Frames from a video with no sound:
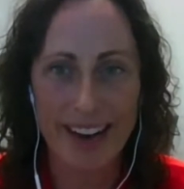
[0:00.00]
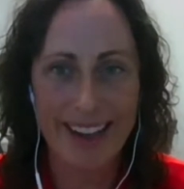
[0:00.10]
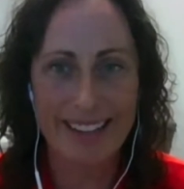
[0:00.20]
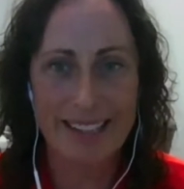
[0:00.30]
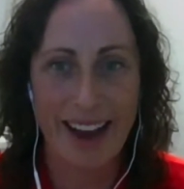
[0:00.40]

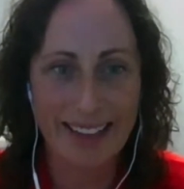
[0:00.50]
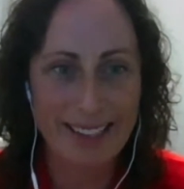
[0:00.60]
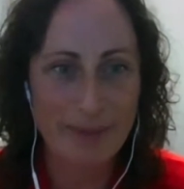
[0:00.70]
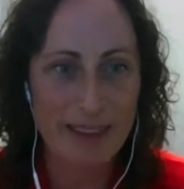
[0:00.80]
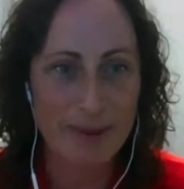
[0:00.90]
It's not
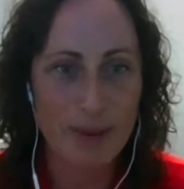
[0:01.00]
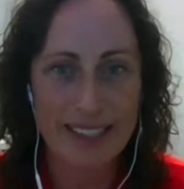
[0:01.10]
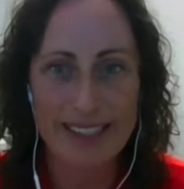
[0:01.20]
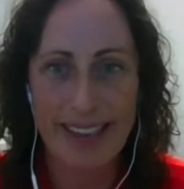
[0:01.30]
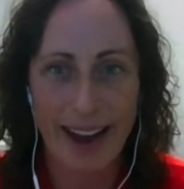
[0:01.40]
something we
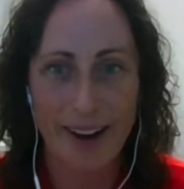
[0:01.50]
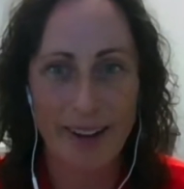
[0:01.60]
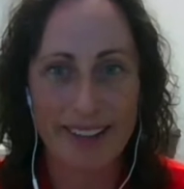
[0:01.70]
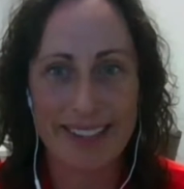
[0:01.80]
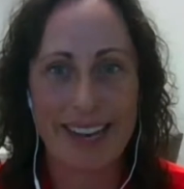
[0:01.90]
say
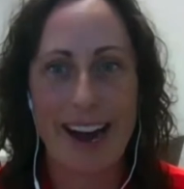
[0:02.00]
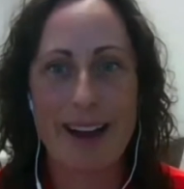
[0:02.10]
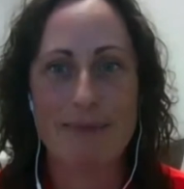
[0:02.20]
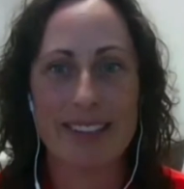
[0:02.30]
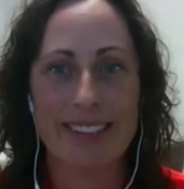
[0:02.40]
all the
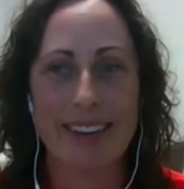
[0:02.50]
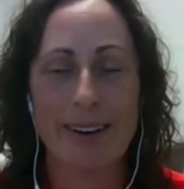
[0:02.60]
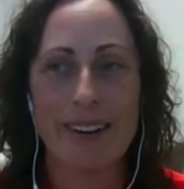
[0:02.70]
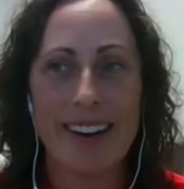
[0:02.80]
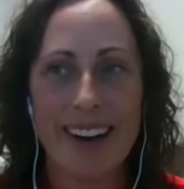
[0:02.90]
time, and so